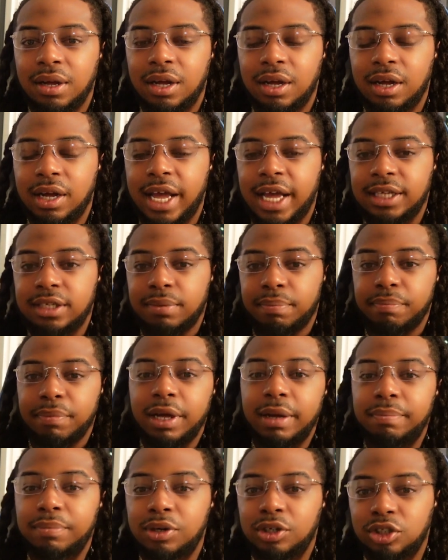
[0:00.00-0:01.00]
as a
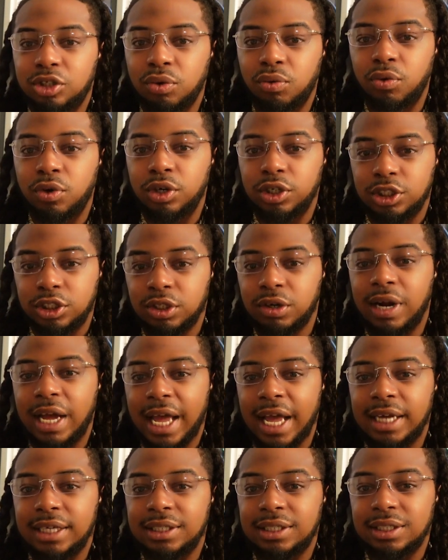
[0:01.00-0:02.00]
member towards your
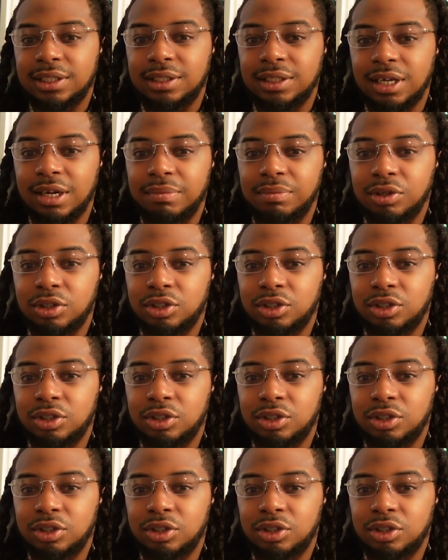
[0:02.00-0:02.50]
access number.